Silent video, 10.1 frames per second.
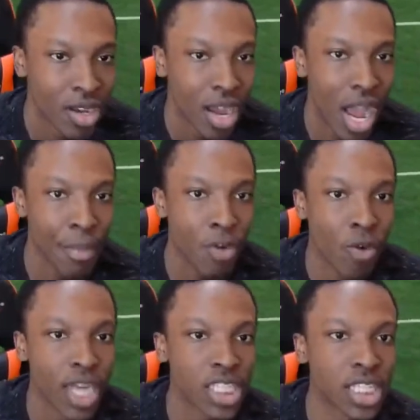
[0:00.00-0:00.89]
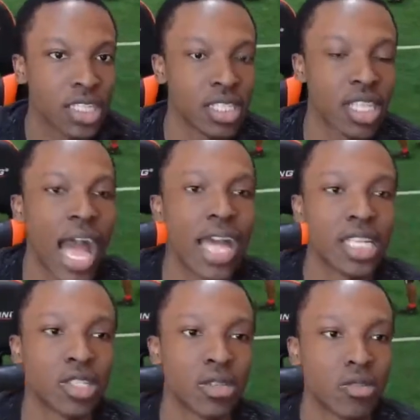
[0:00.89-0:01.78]
I'm a rushing
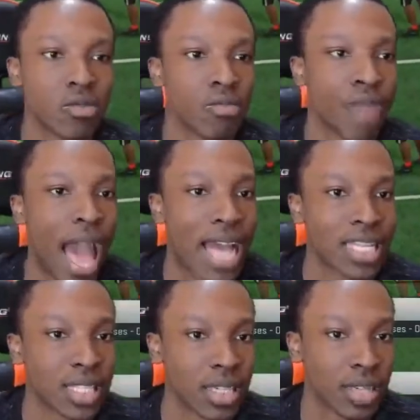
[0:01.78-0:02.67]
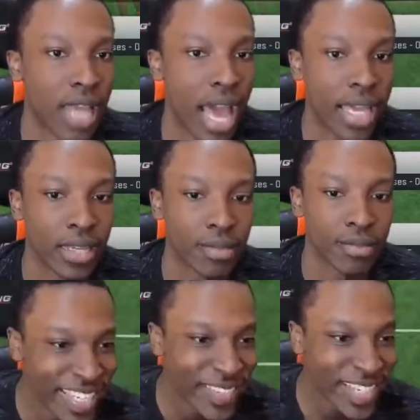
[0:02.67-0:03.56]
slash passing guy.
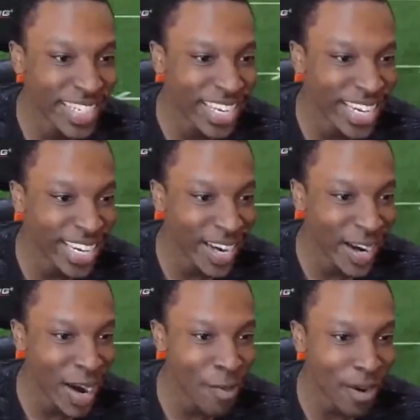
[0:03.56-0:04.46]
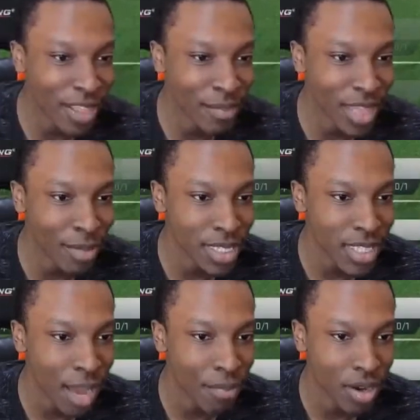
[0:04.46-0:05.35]
Oh, yeah, All right, bro. Let me let me
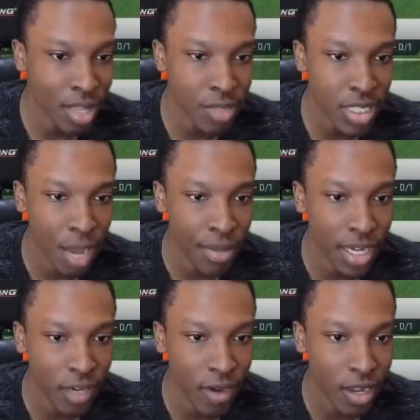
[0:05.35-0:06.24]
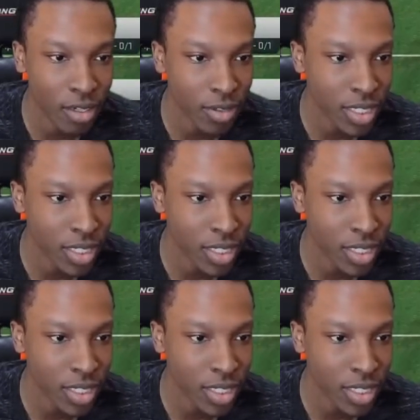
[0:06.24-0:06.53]
stop, bro. Let me stop playing around, dude.